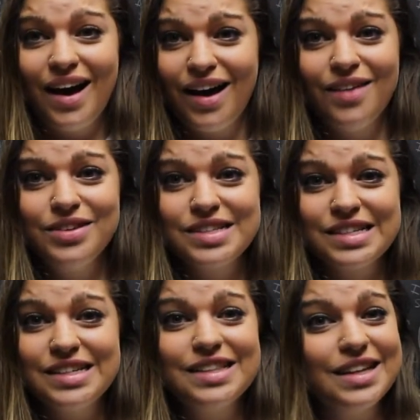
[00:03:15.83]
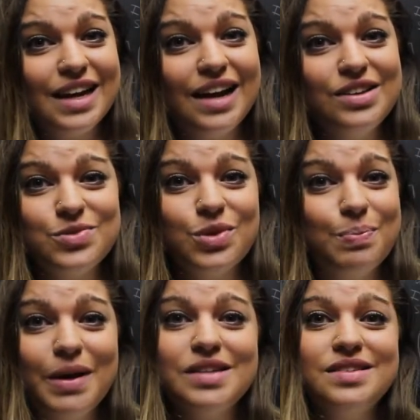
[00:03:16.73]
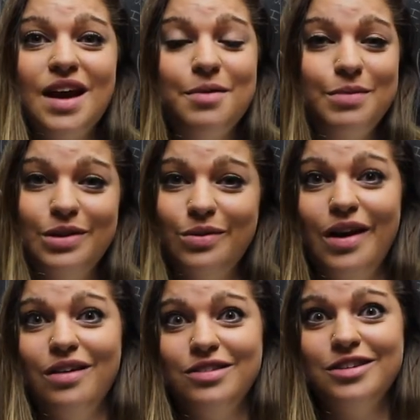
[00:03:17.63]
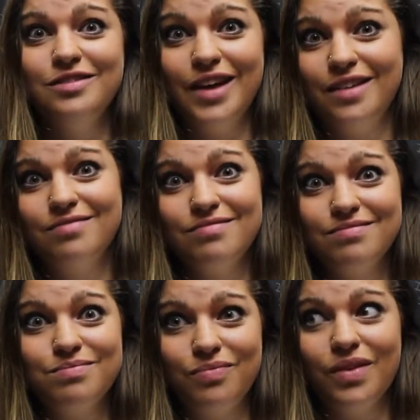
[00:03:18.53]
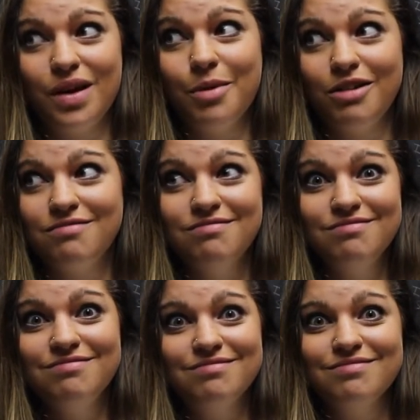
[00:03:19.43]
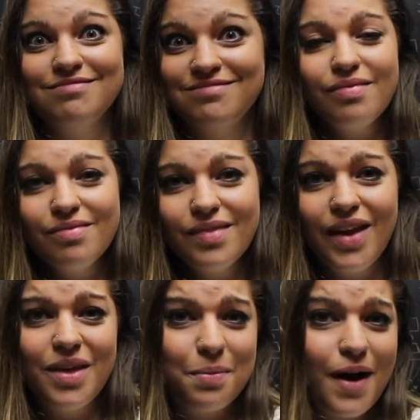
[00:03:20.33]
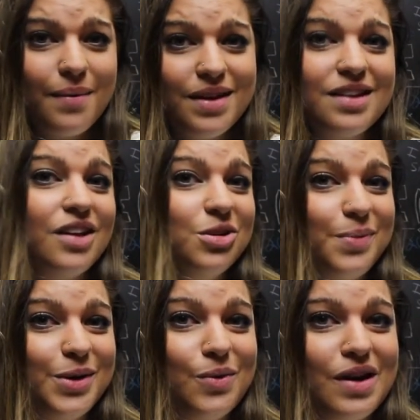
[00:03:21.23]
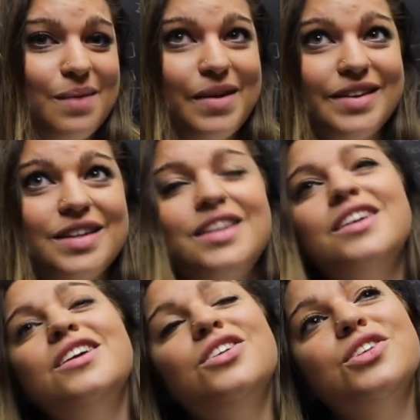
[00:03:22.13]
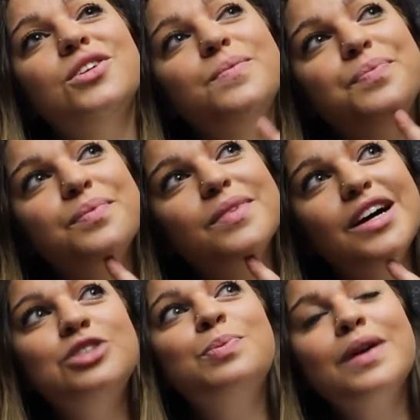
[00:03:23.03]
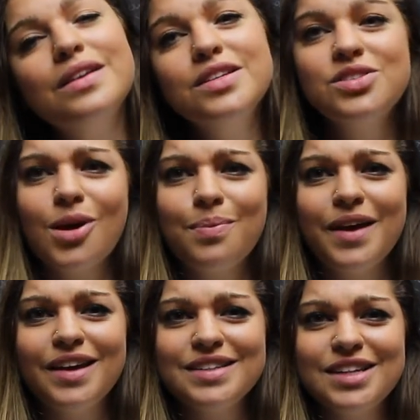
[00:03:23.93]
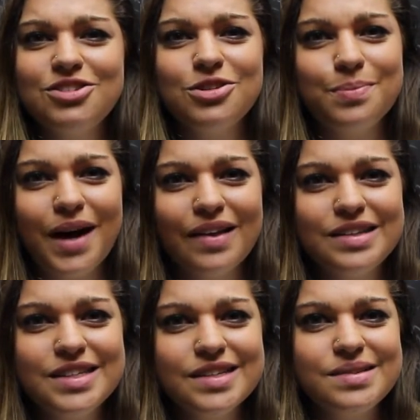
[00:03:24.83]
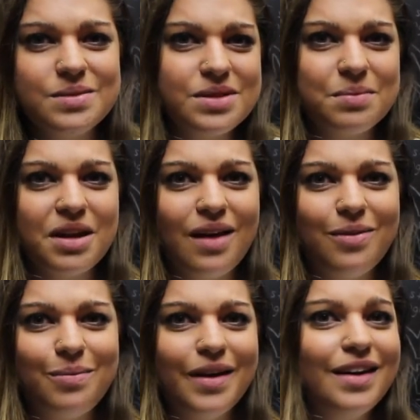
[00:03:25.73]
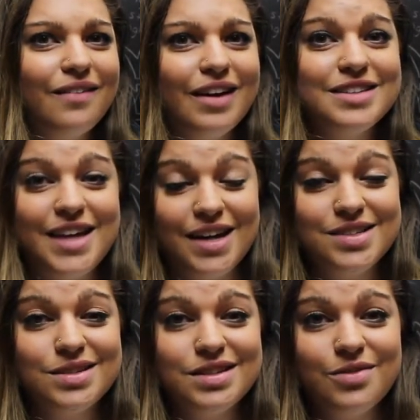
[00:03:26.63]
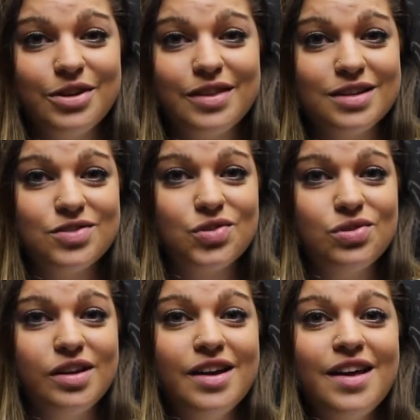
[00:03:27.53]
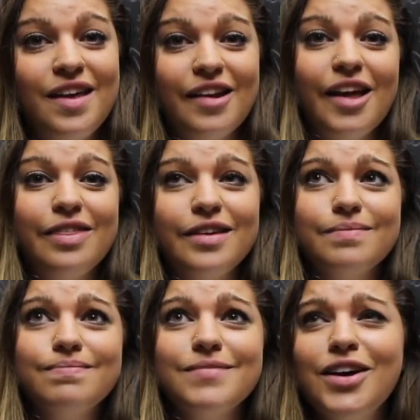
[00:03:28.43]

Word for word: obviously the nineties were the best time to be around. Like, come on. And then probably another big one, I'm like, you know, I should probably start paying attention to politics, since I'm gonna have to be paying like taxes and everything soon. And I think,